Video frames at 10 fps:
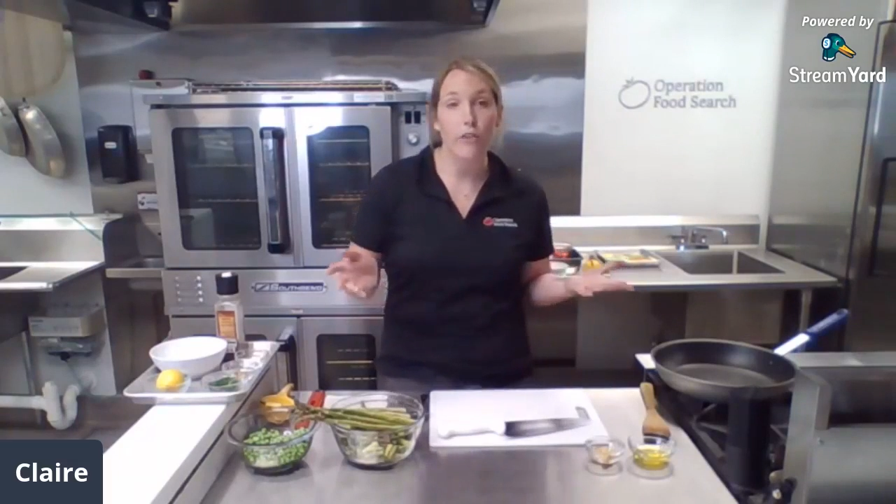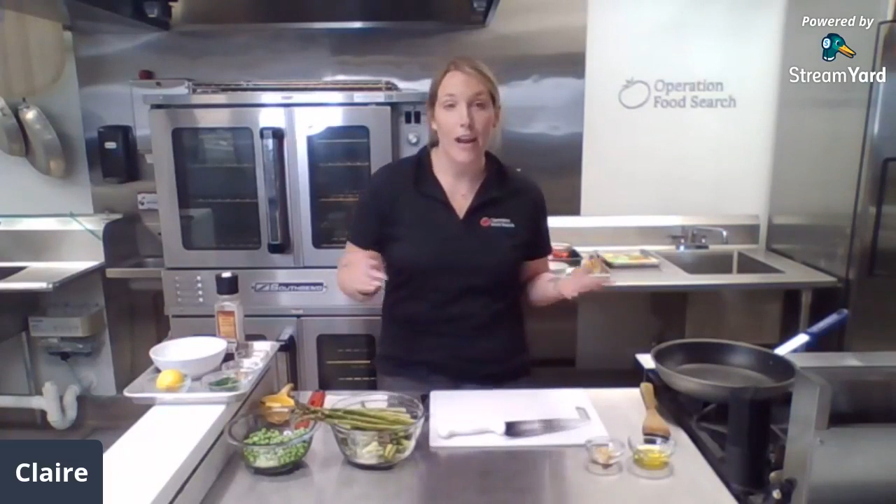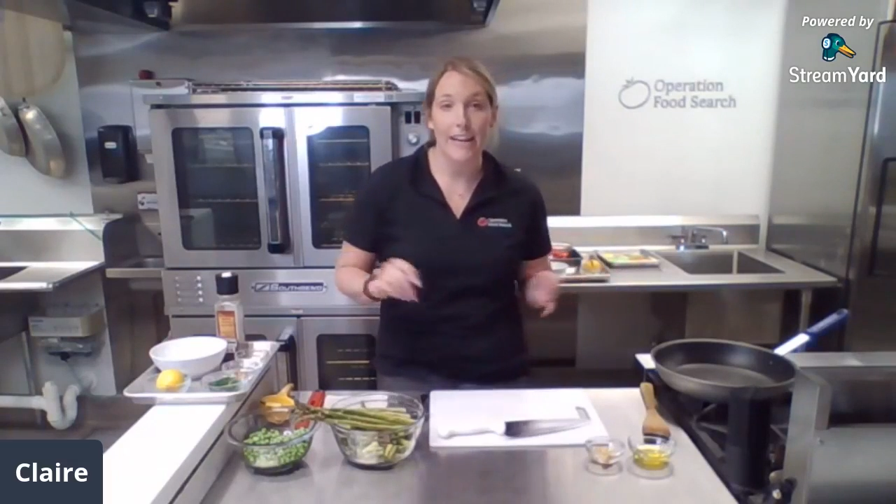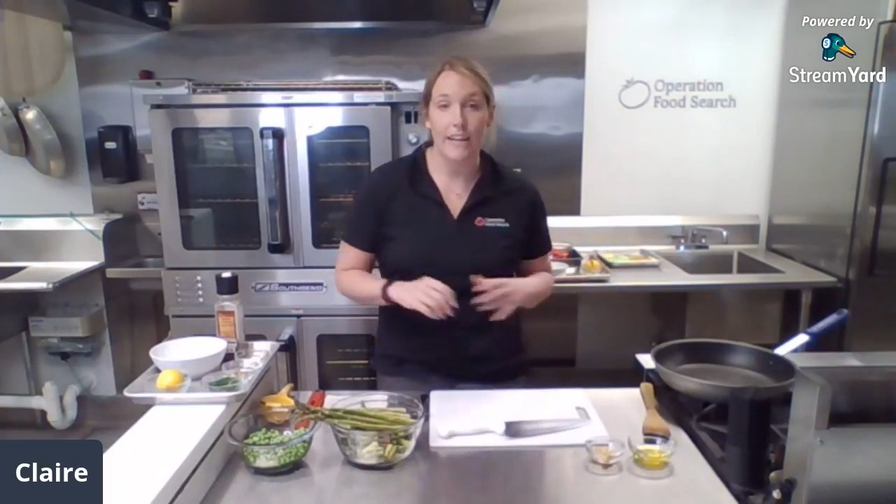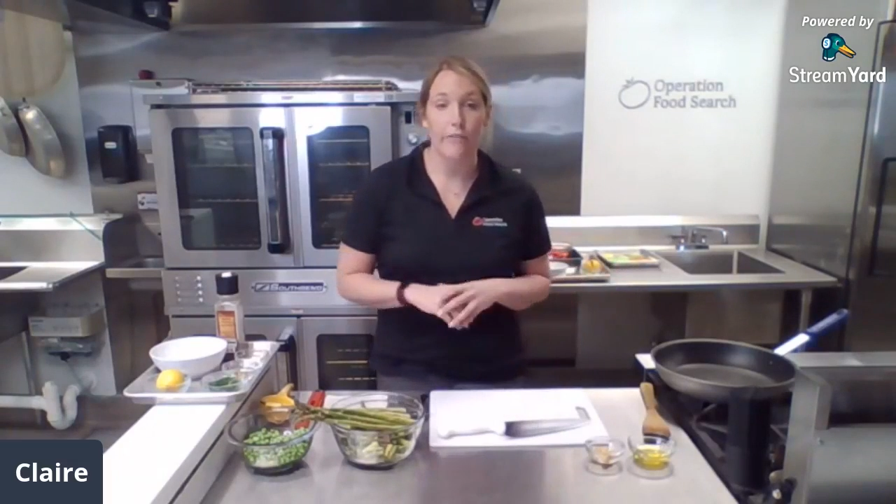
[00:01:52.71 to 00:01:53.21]

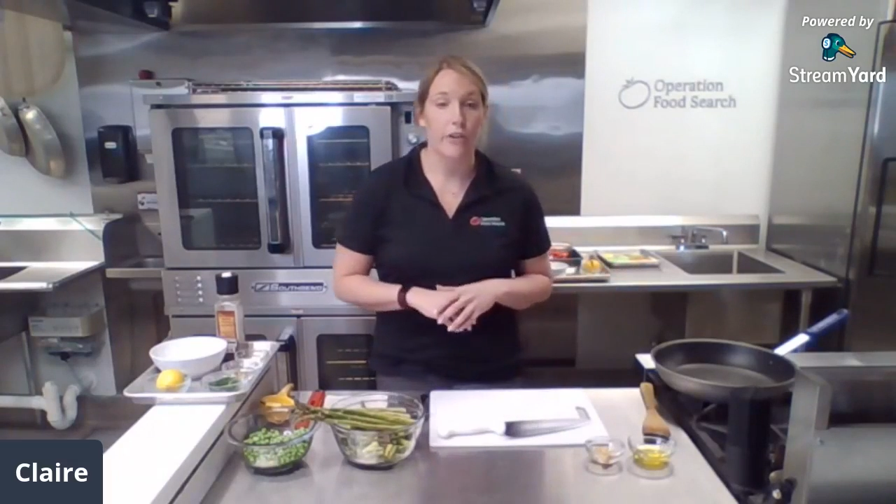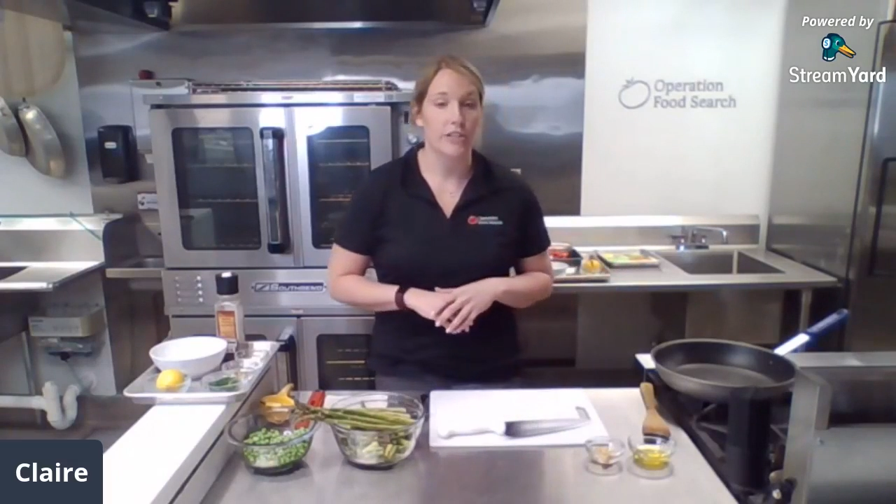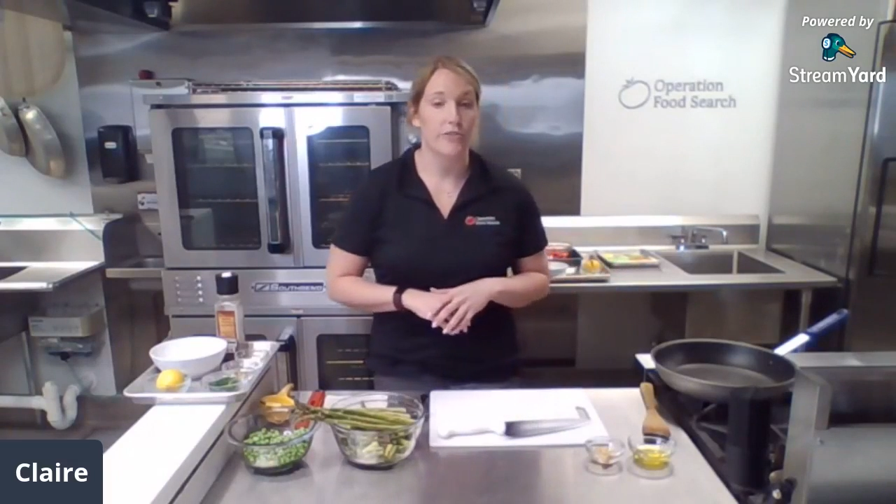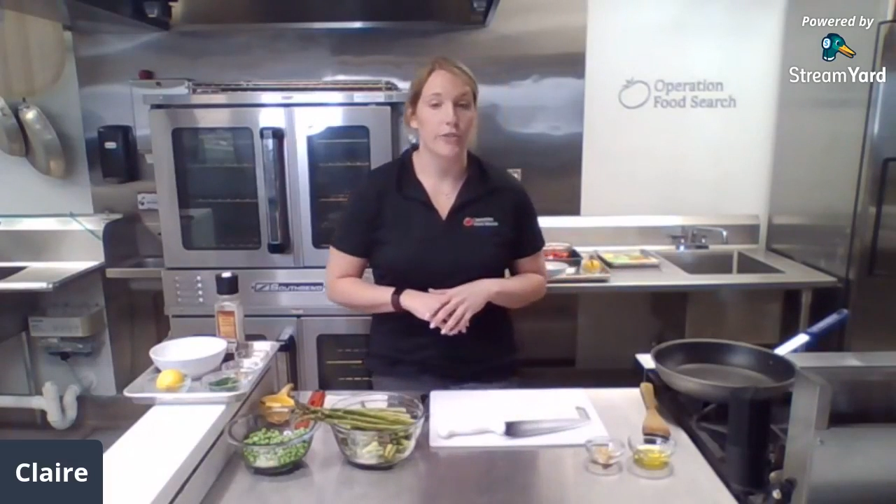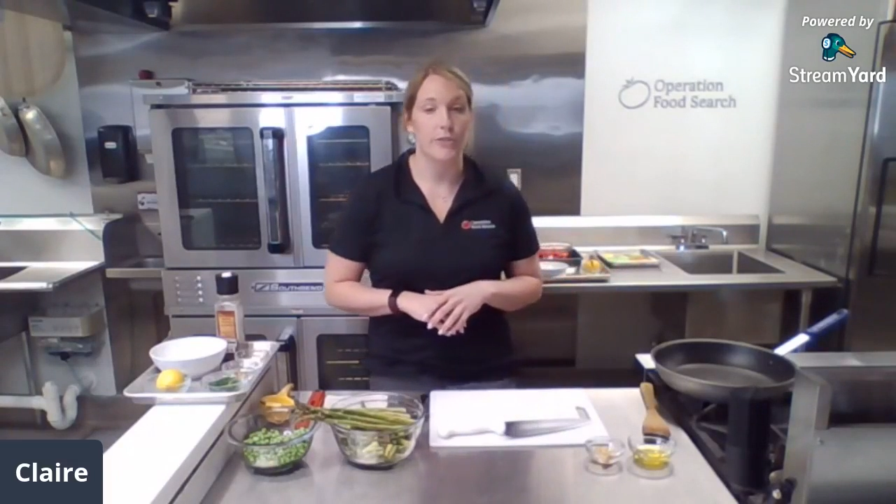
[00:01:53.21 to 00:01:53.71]
variety of
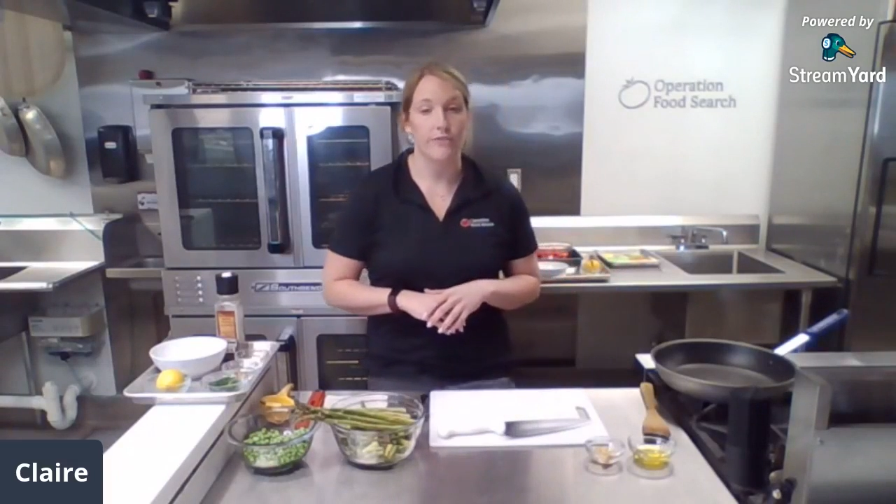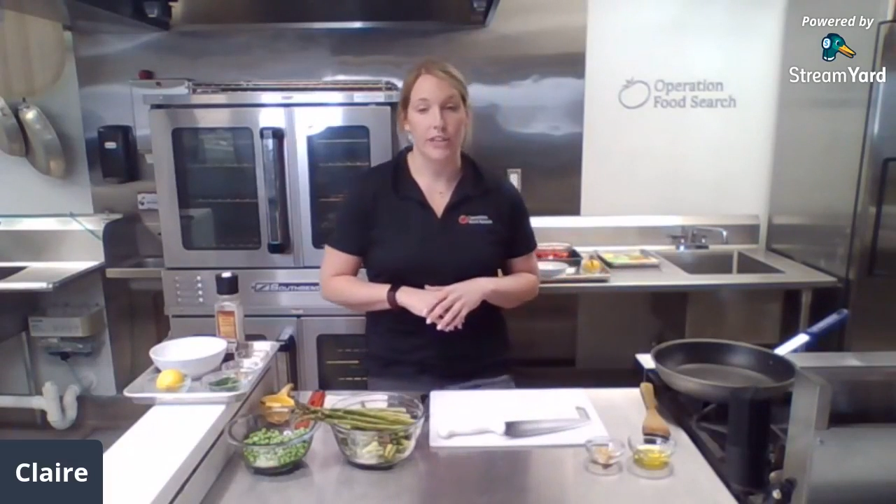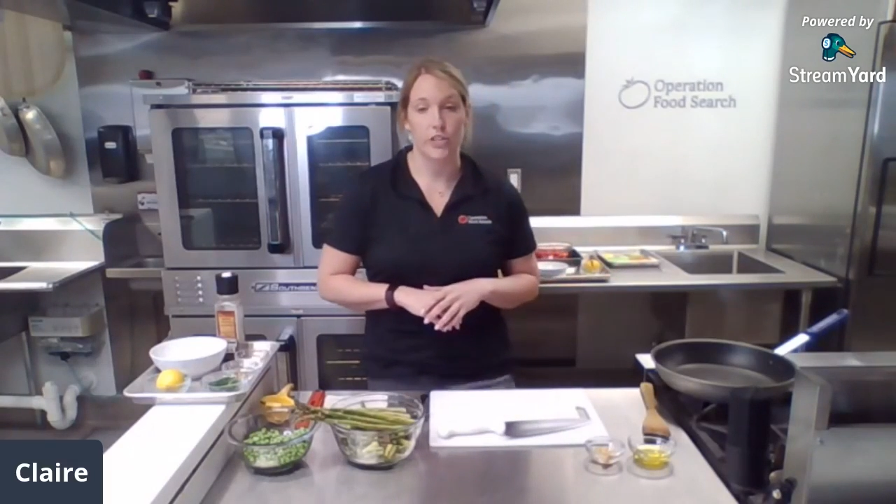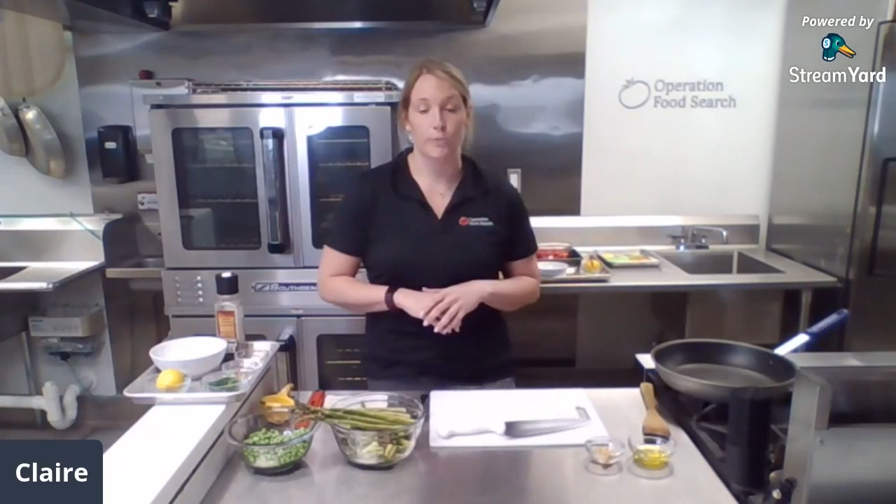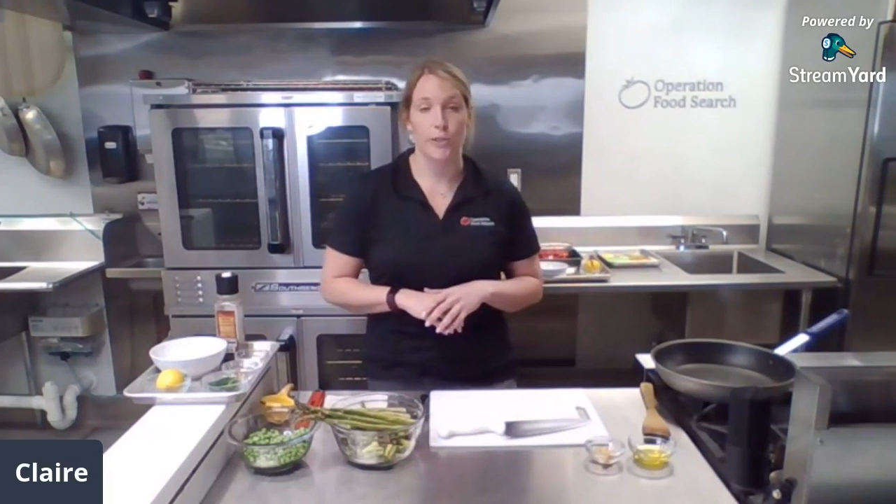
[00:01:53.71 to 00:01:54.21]
fresh fruits and
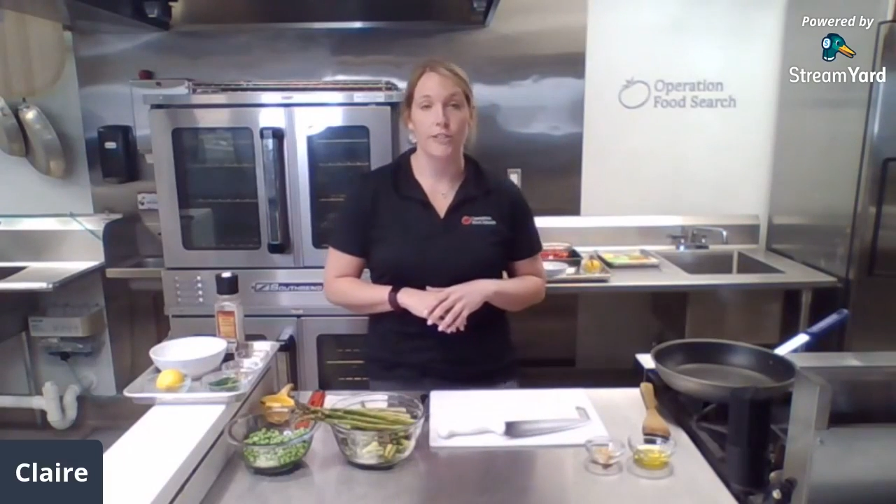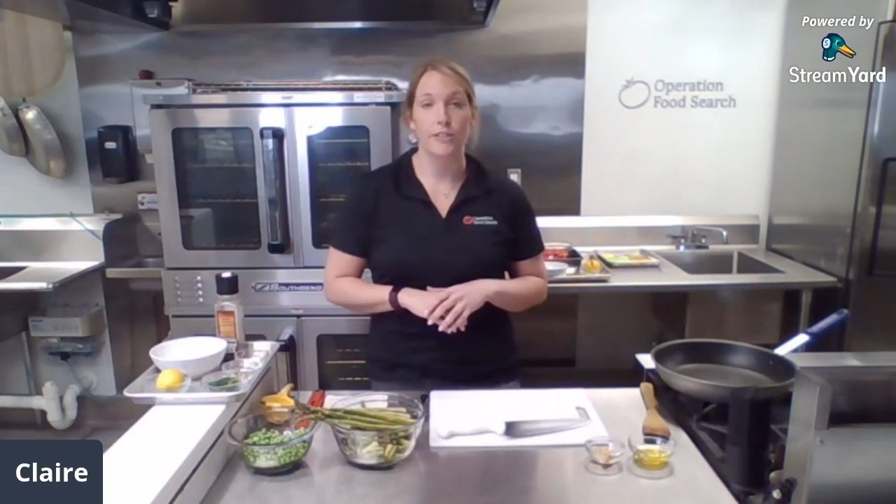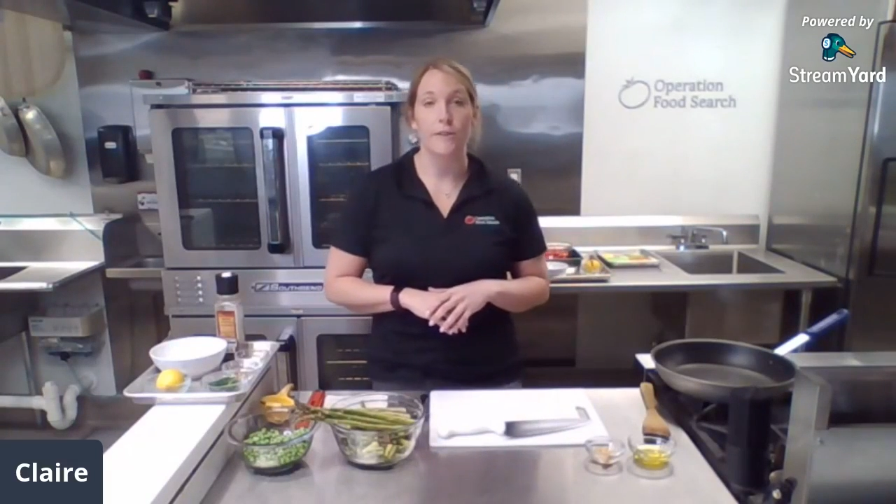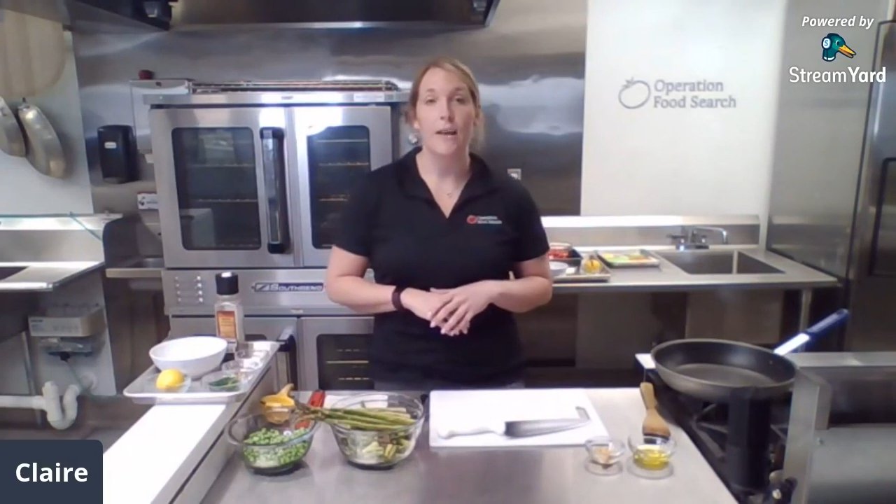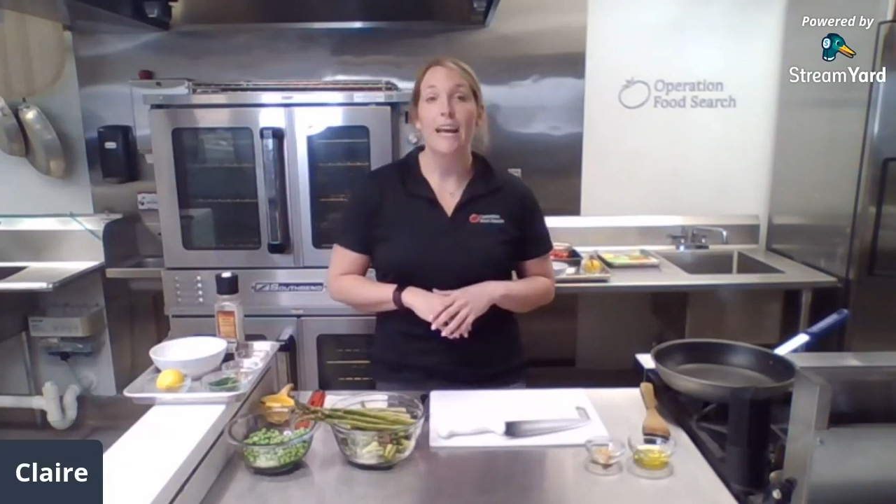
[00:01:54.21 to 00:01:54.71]
vegetables.